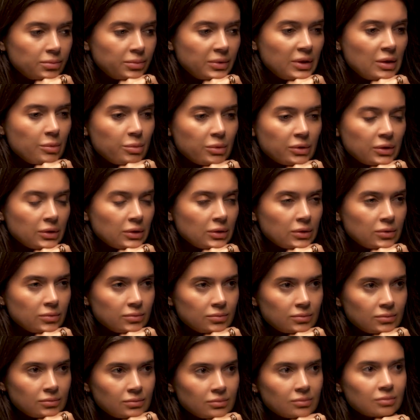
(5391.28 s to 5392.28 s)
people
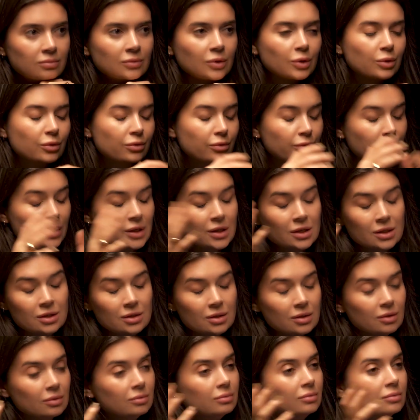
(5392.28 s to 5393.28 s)
who've
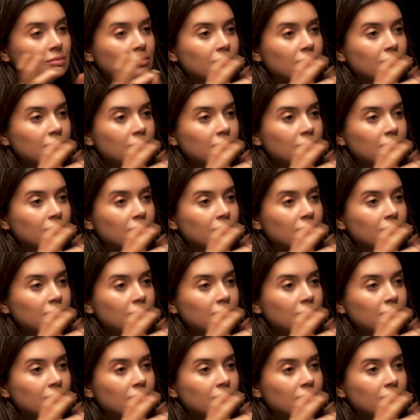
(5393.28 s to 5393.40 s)
reached